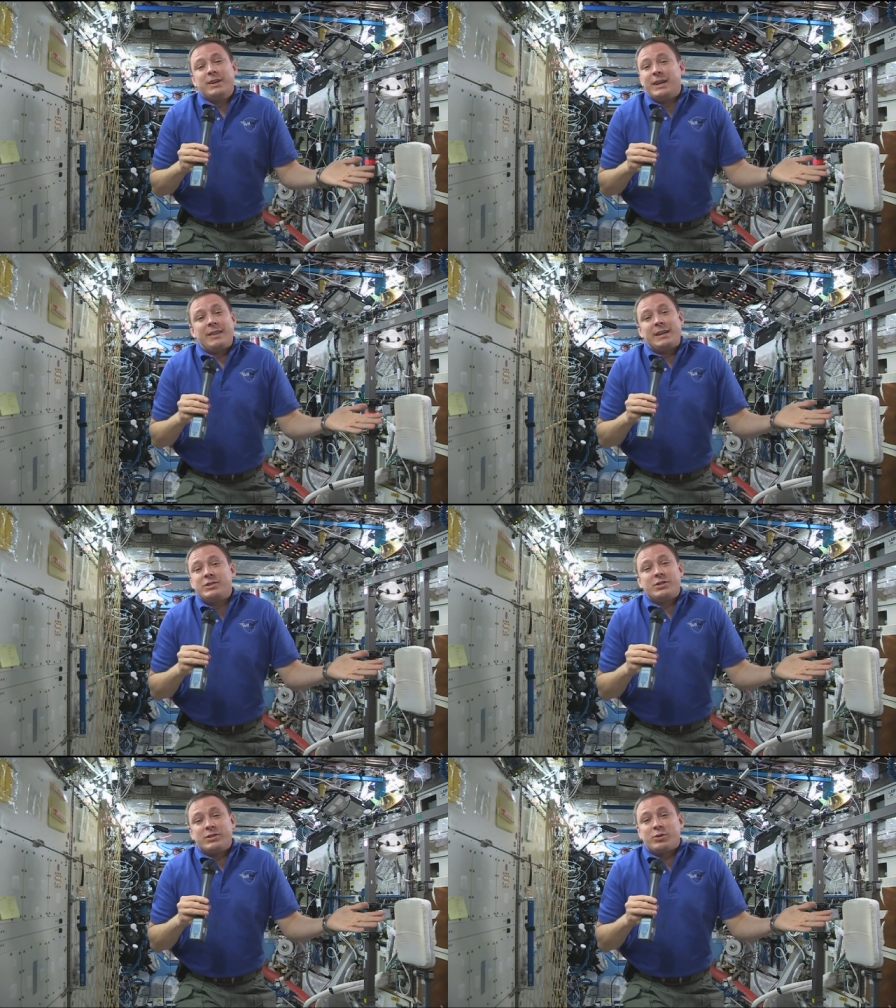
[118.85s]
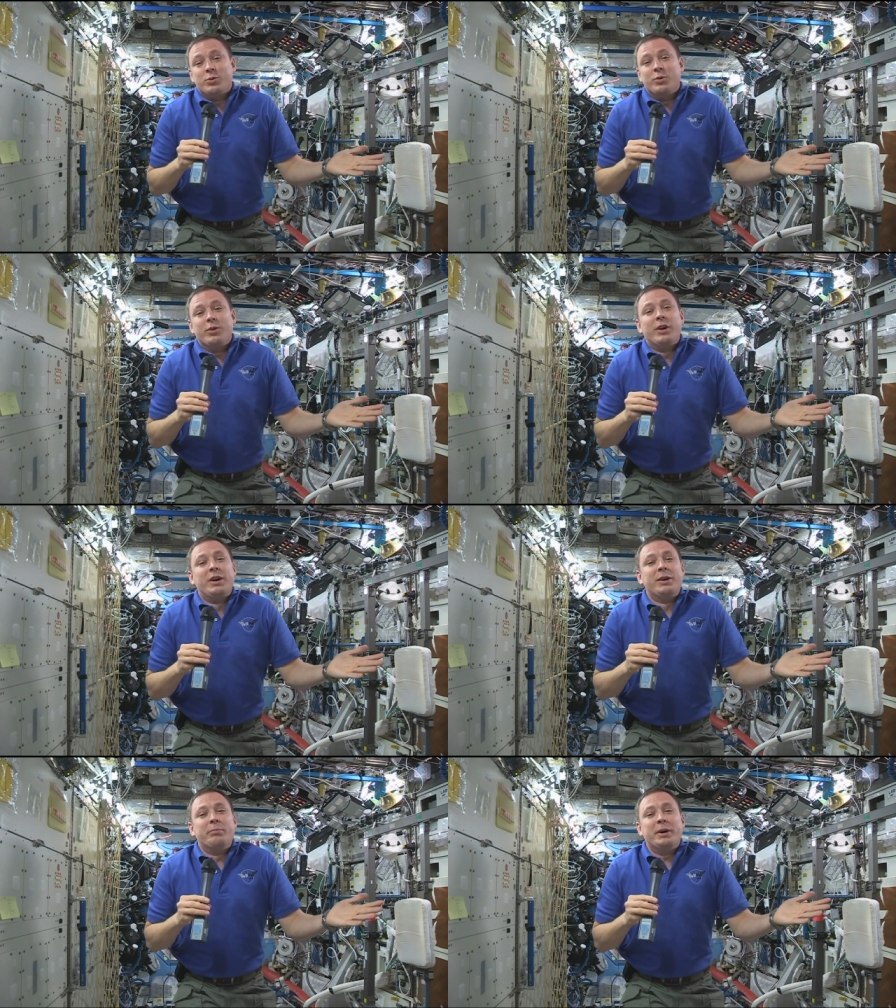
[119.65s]
and that's just cool.
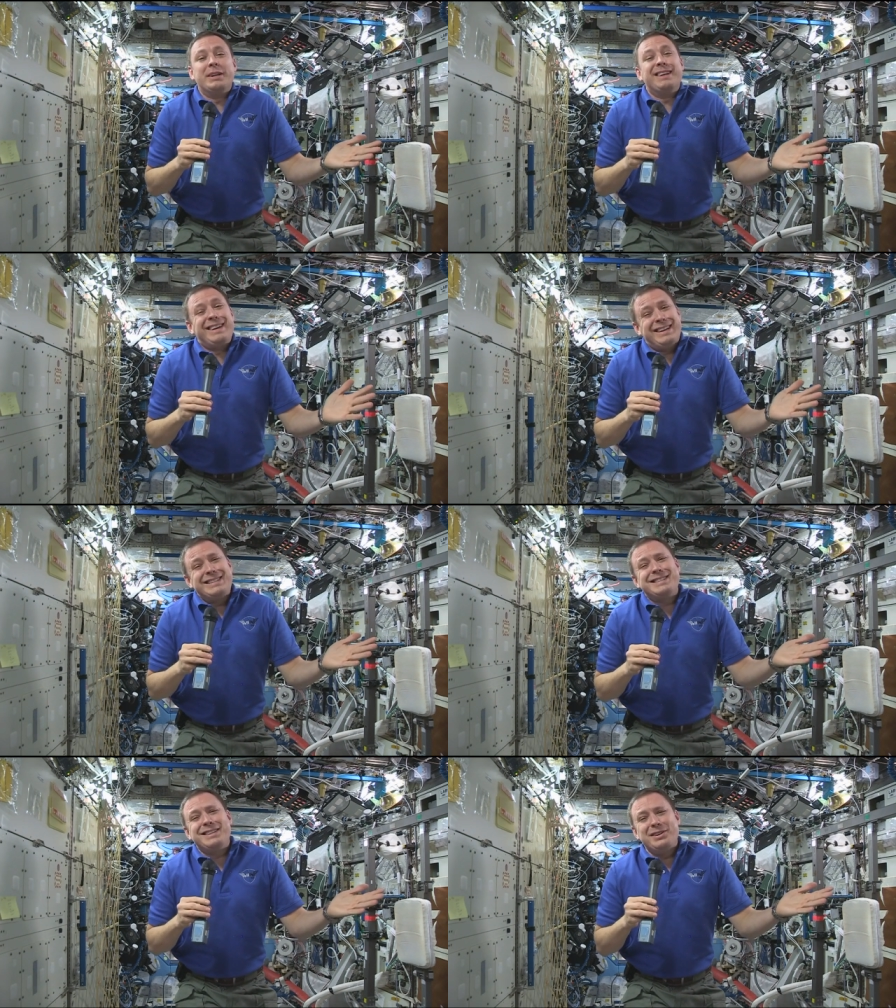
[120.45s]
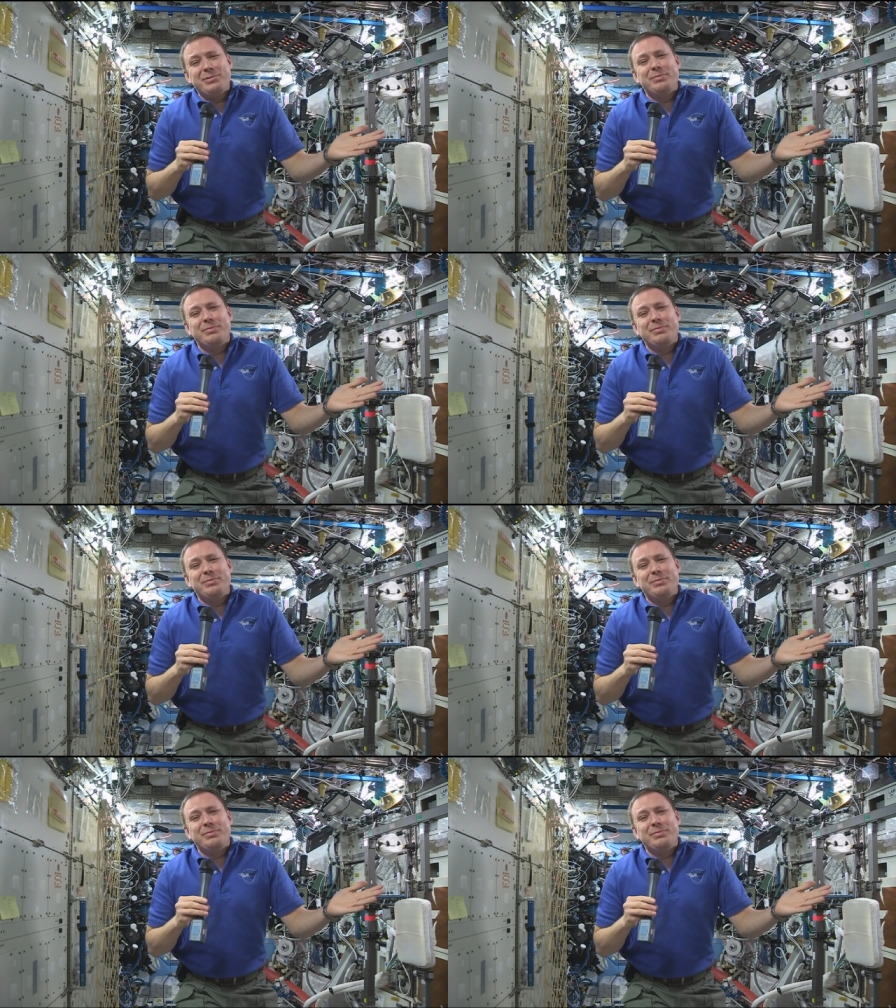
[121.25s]
But it is a little